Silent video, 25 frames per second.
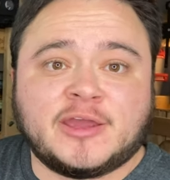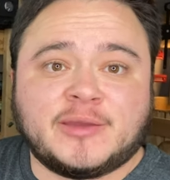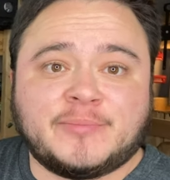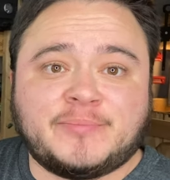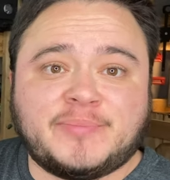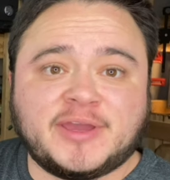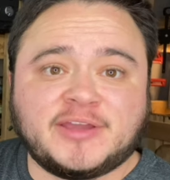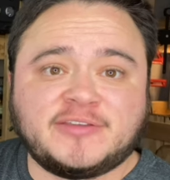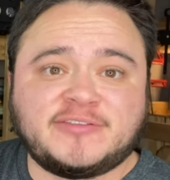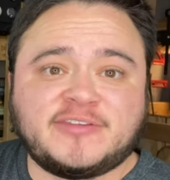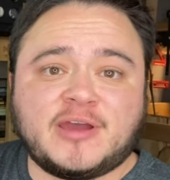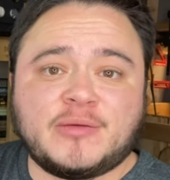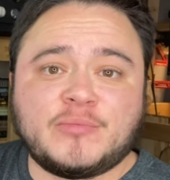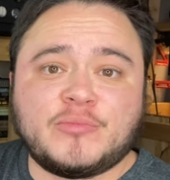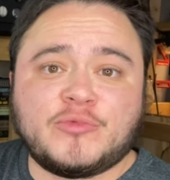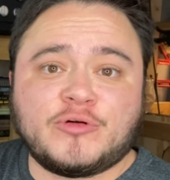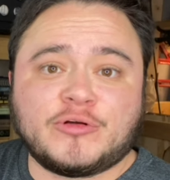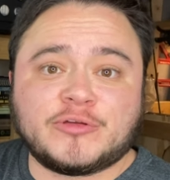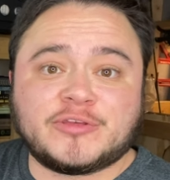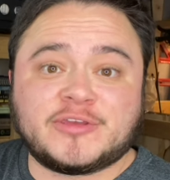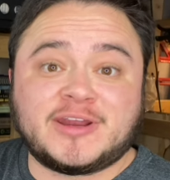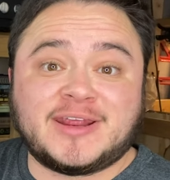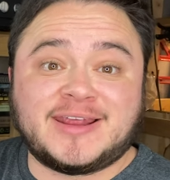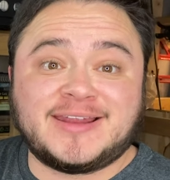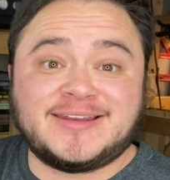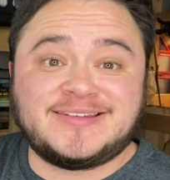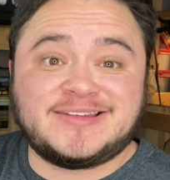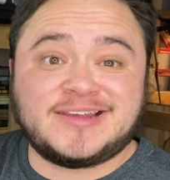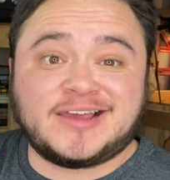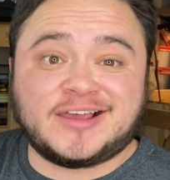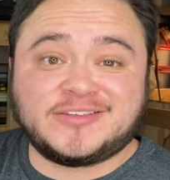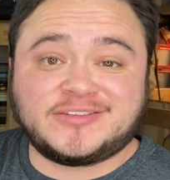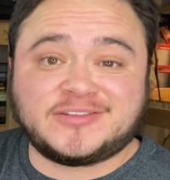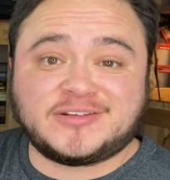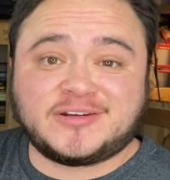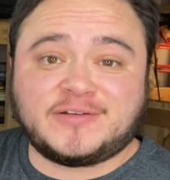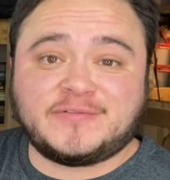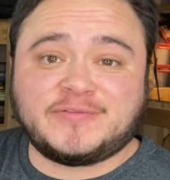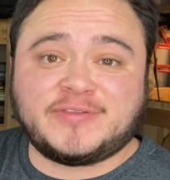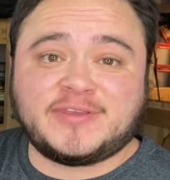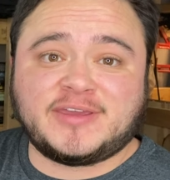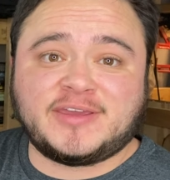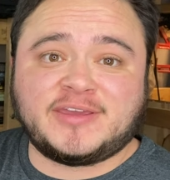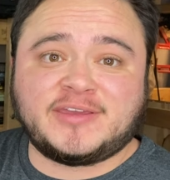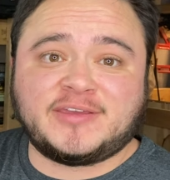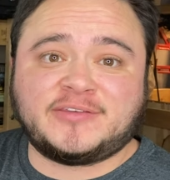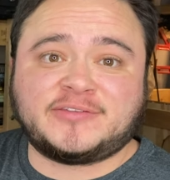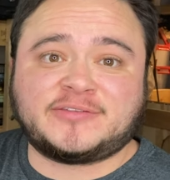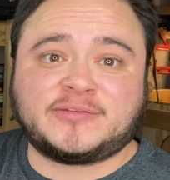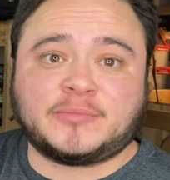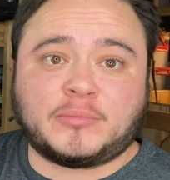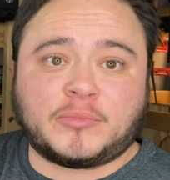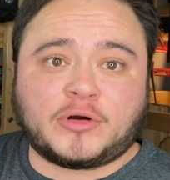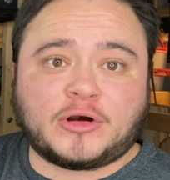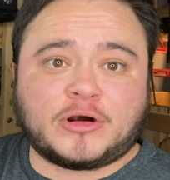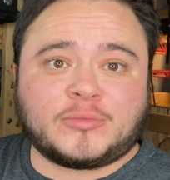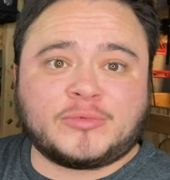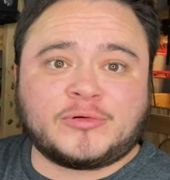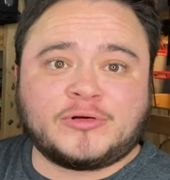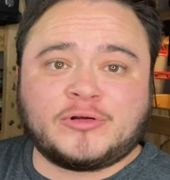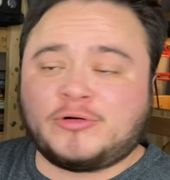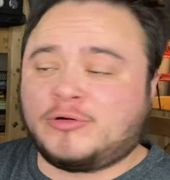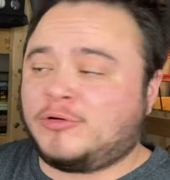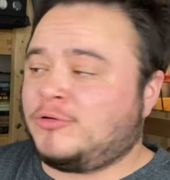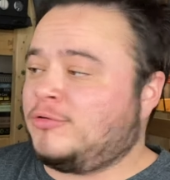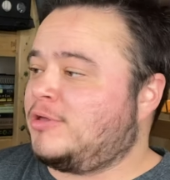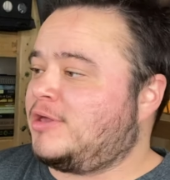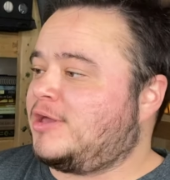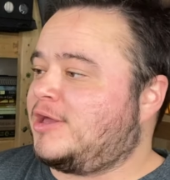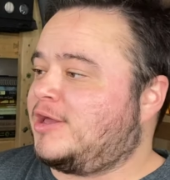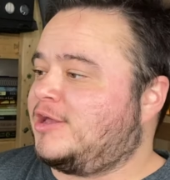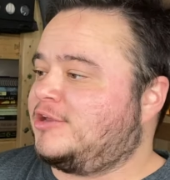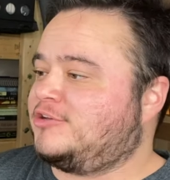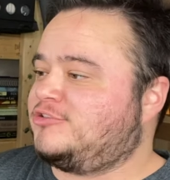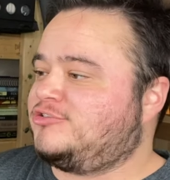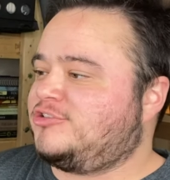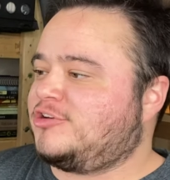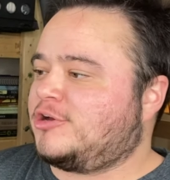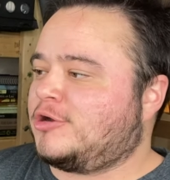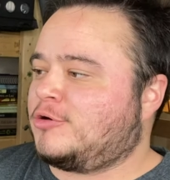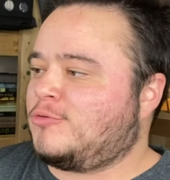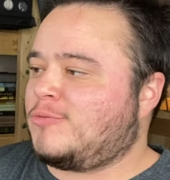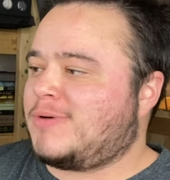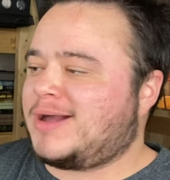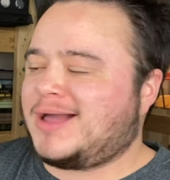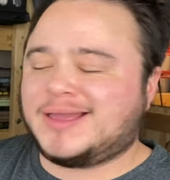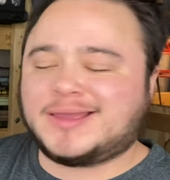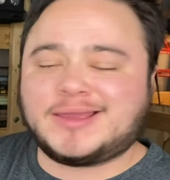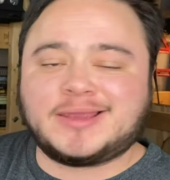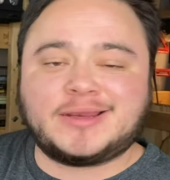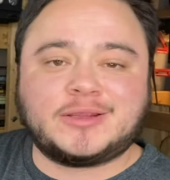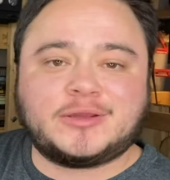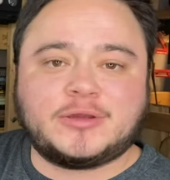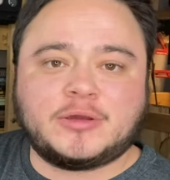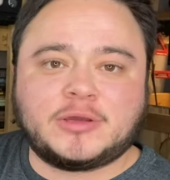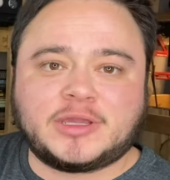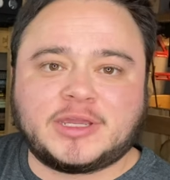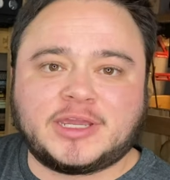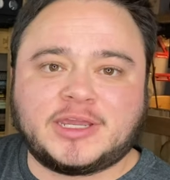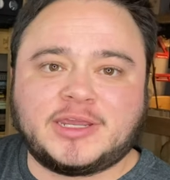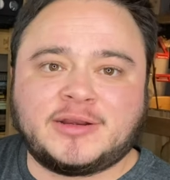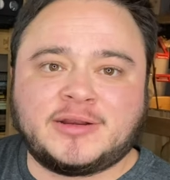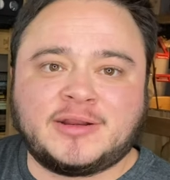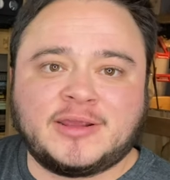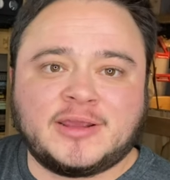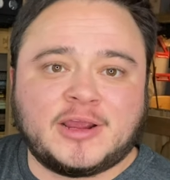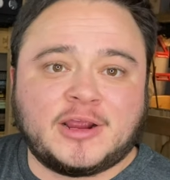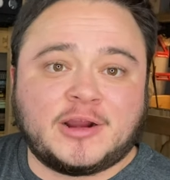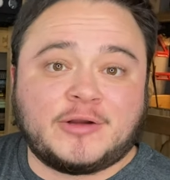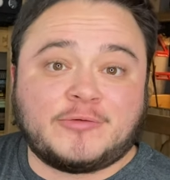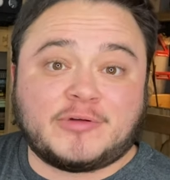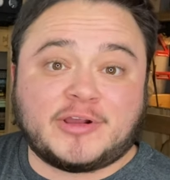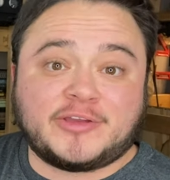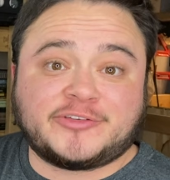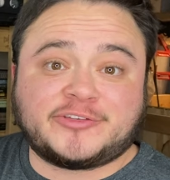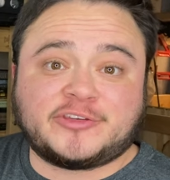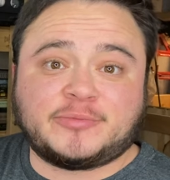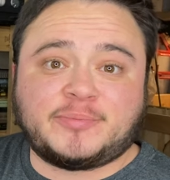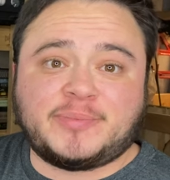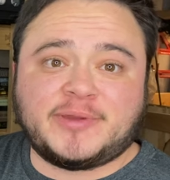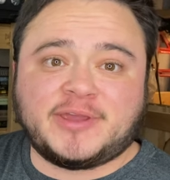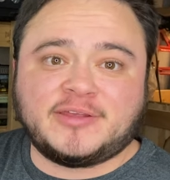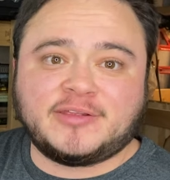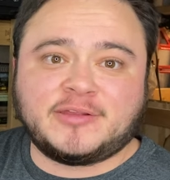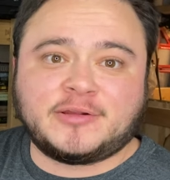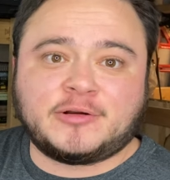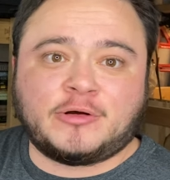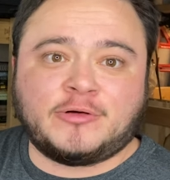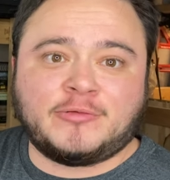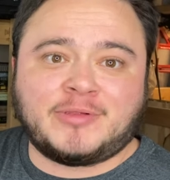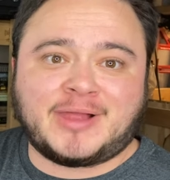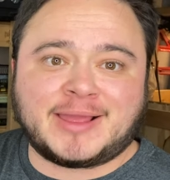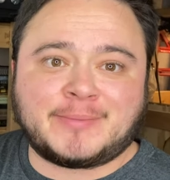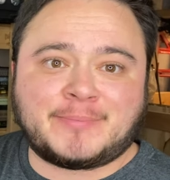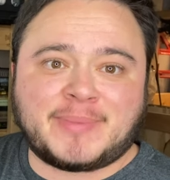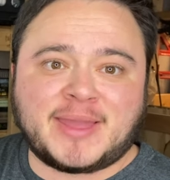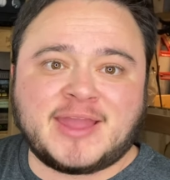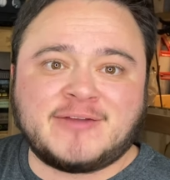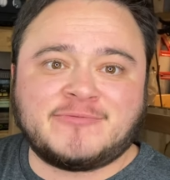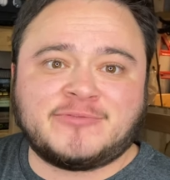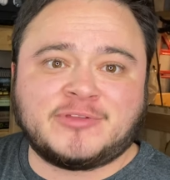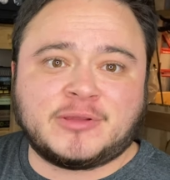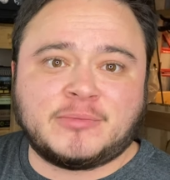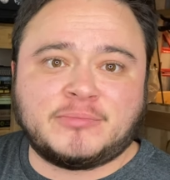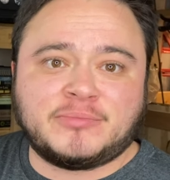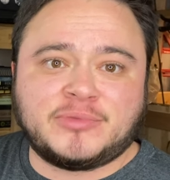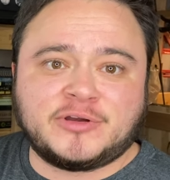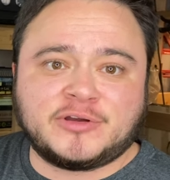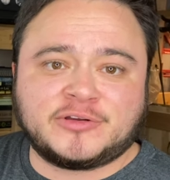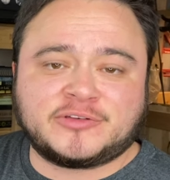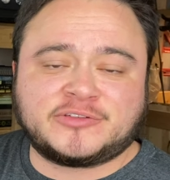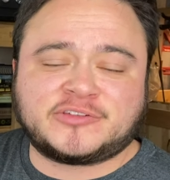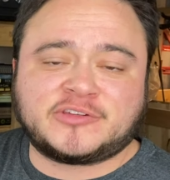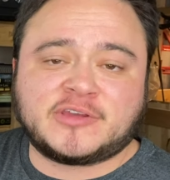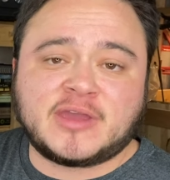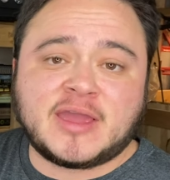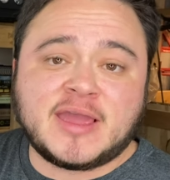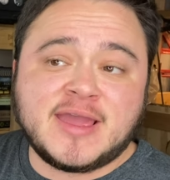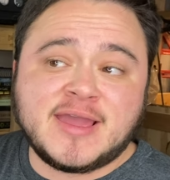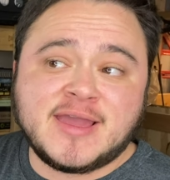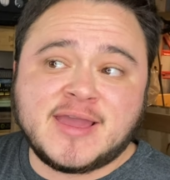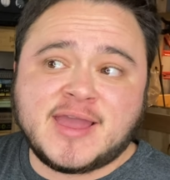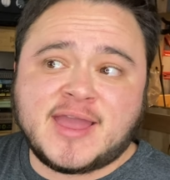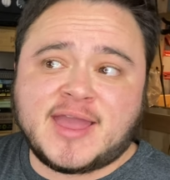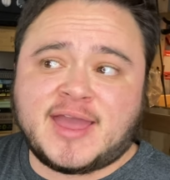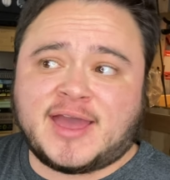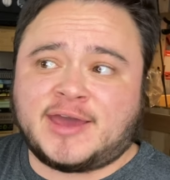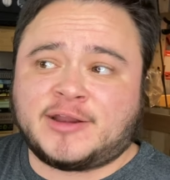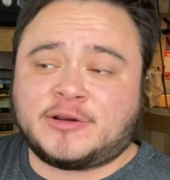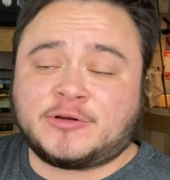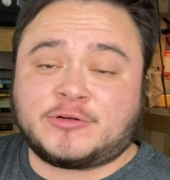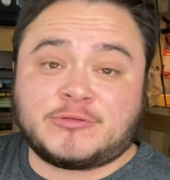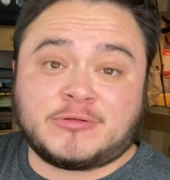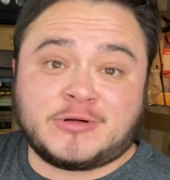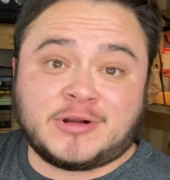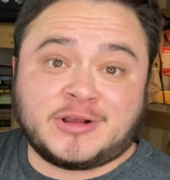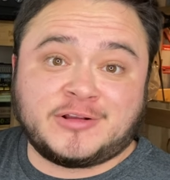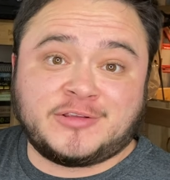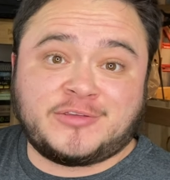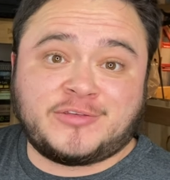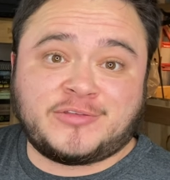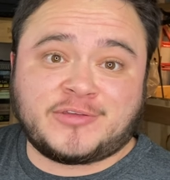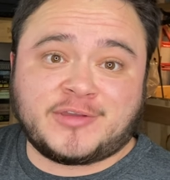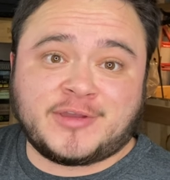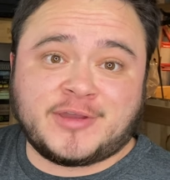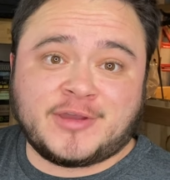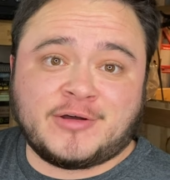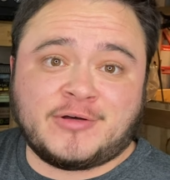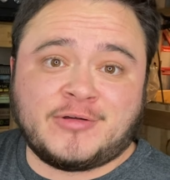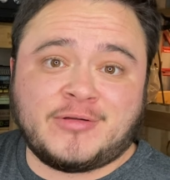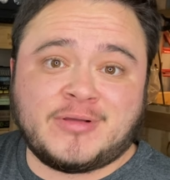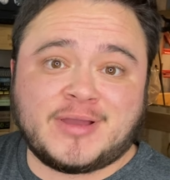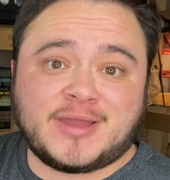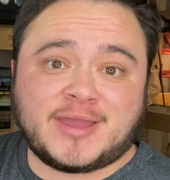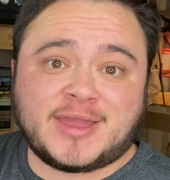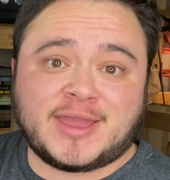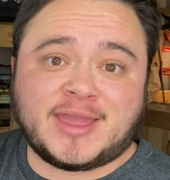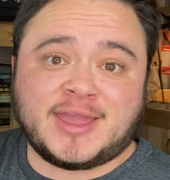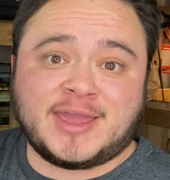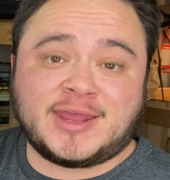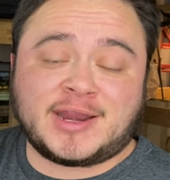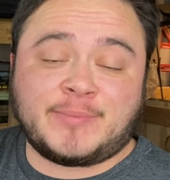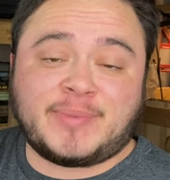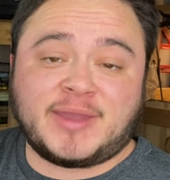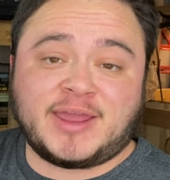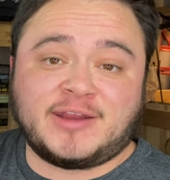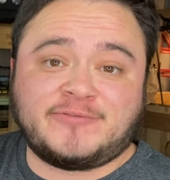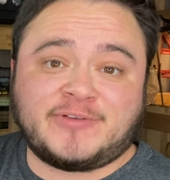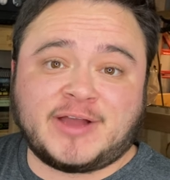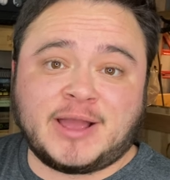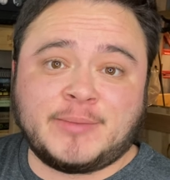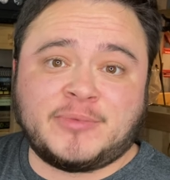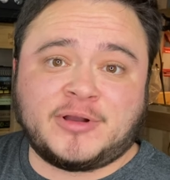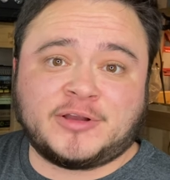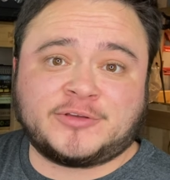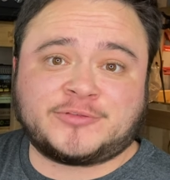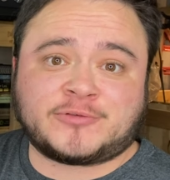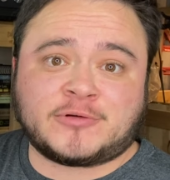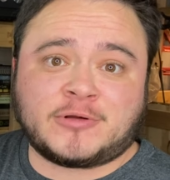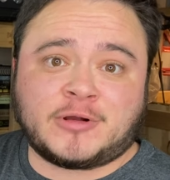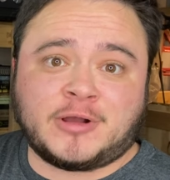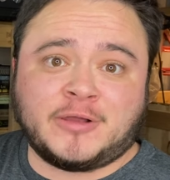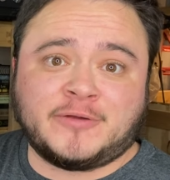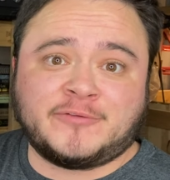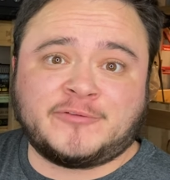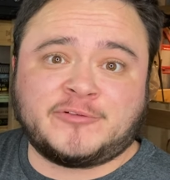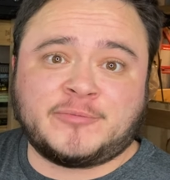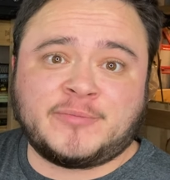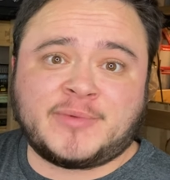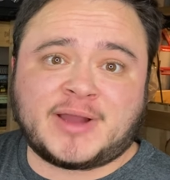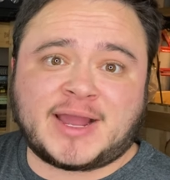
Picked up more than a dozen of these Marlboro Chuck Wagon cooking recipe little like pamphlet books at a garage sale, and I paid $5 for all of them.